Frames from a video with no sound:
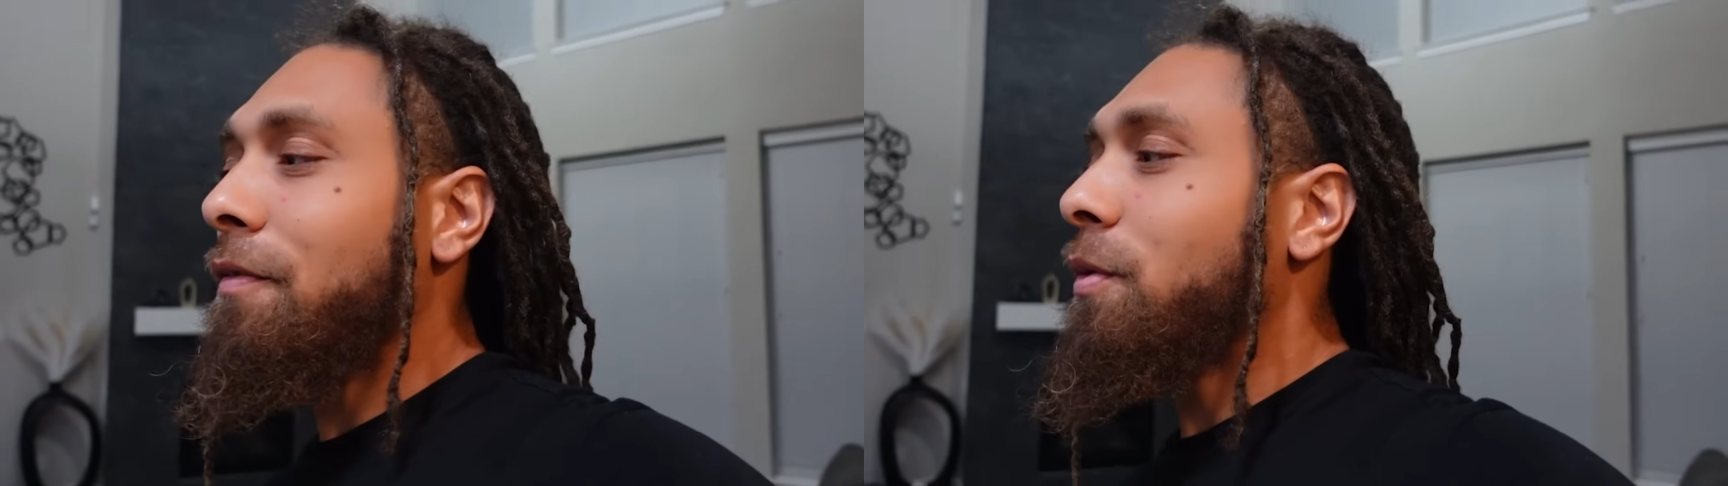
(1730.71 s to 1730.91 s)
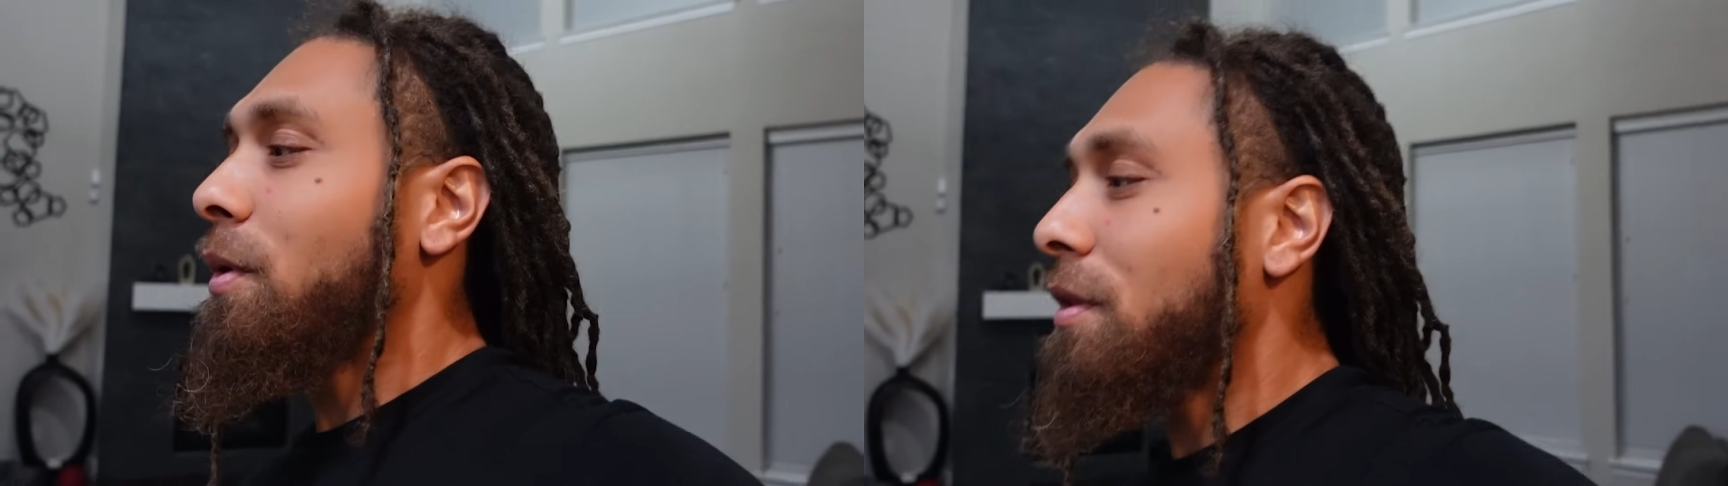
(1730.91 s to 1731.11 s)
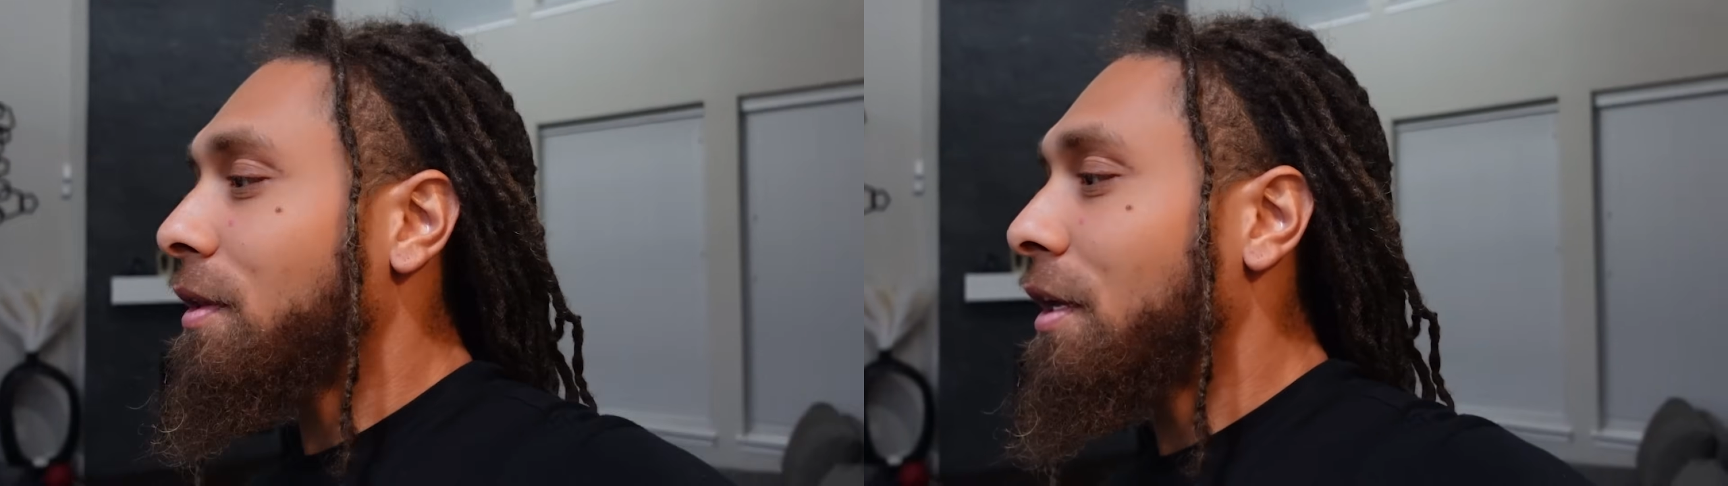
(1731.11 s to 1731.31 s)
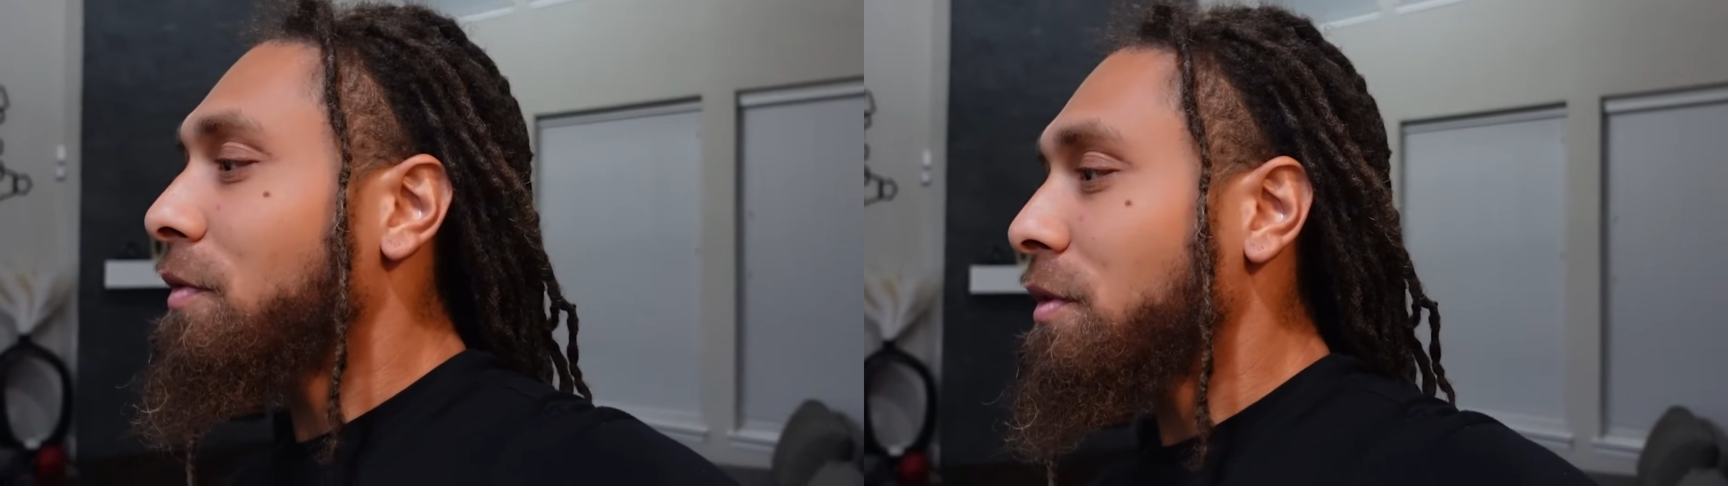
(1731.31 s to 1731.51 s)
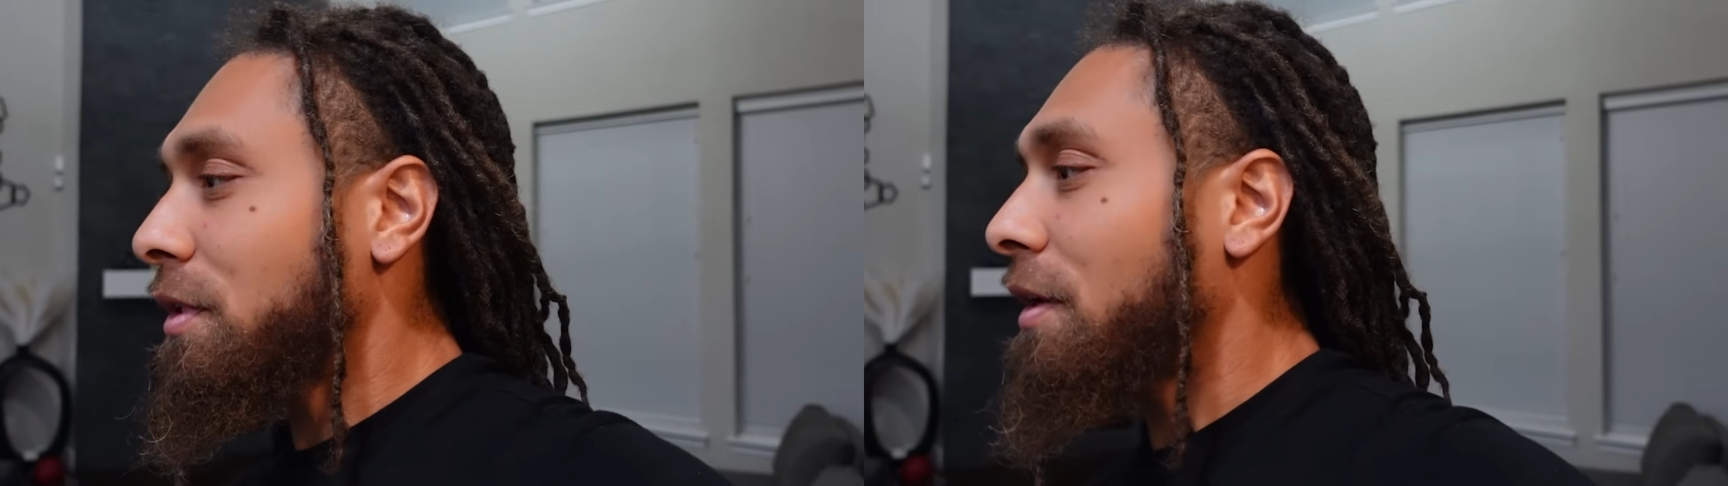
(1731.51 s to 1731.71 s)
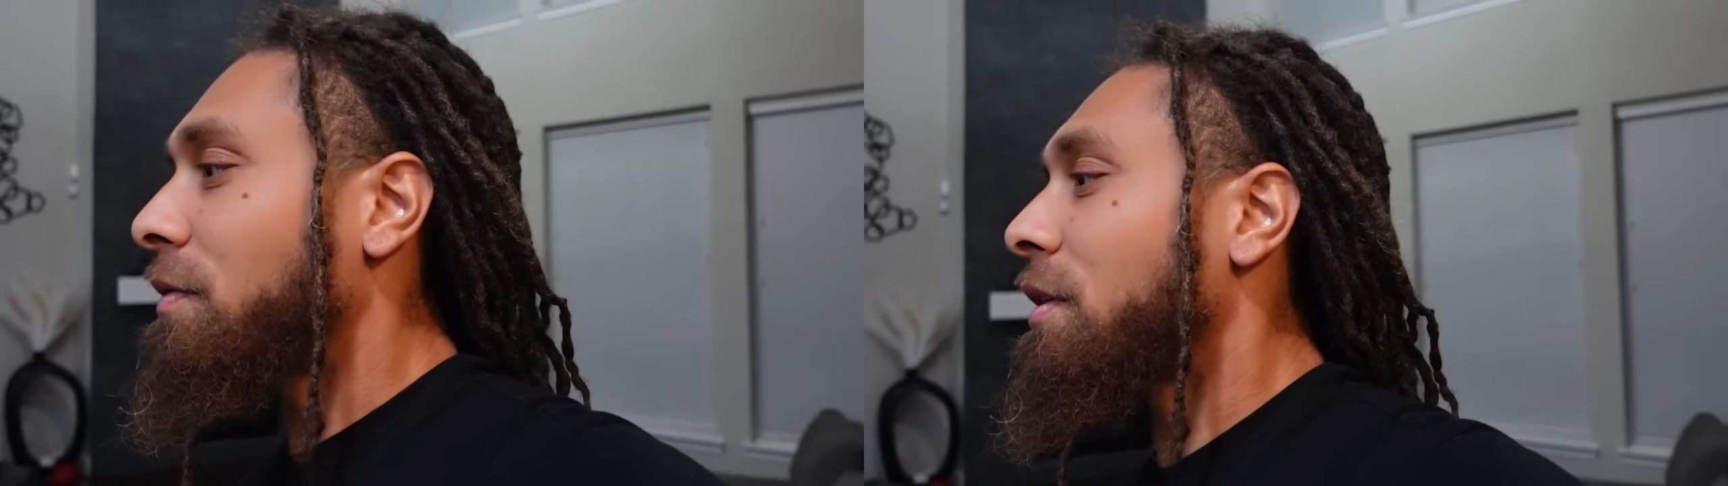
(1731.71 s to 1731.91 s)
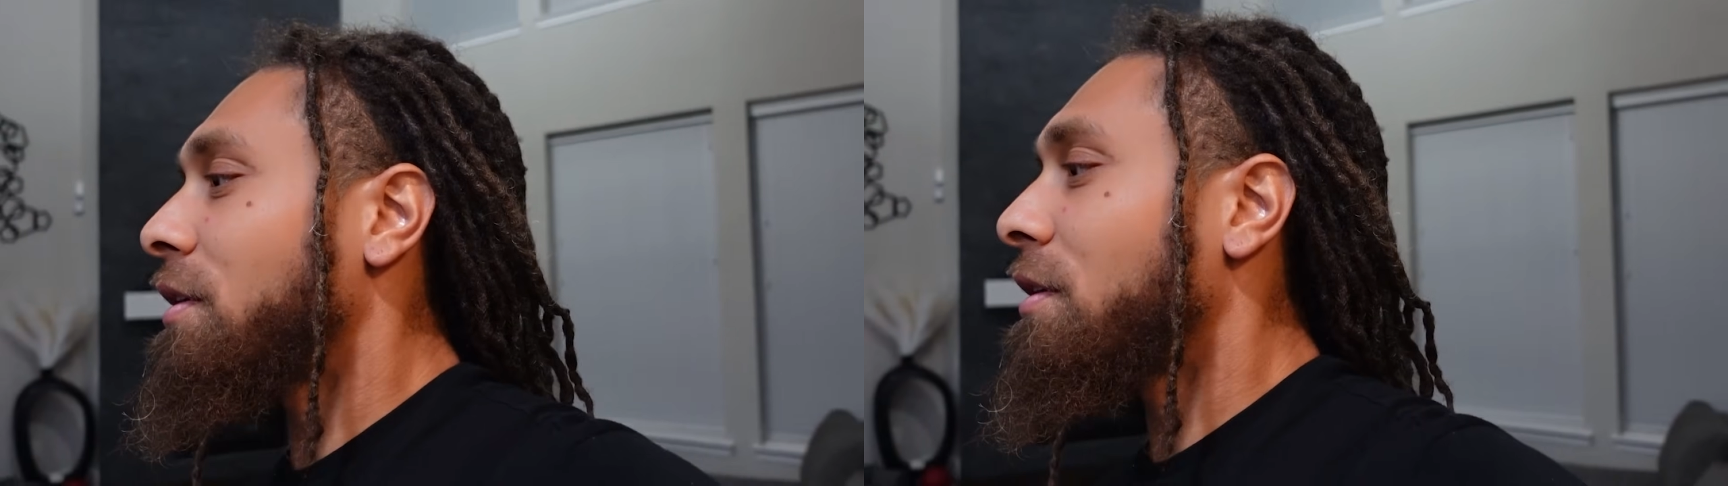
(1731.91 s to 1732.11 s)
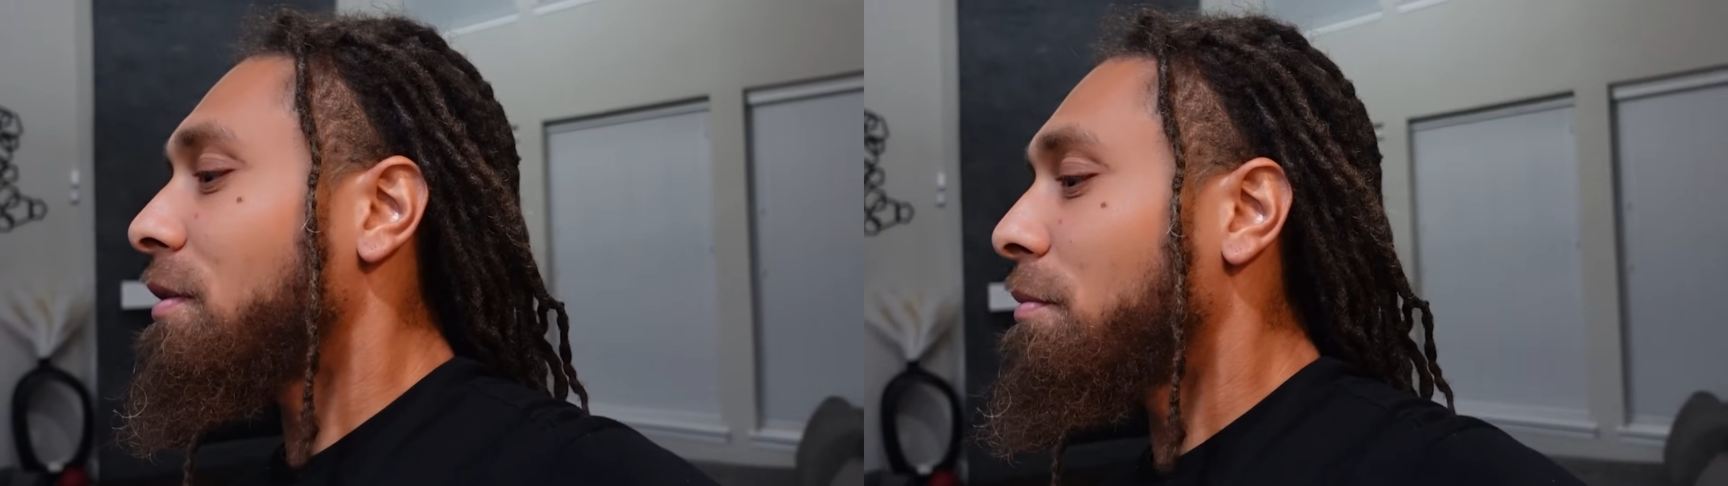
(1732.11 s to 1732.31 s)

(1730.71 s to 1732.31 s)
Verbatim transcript: few other things for safety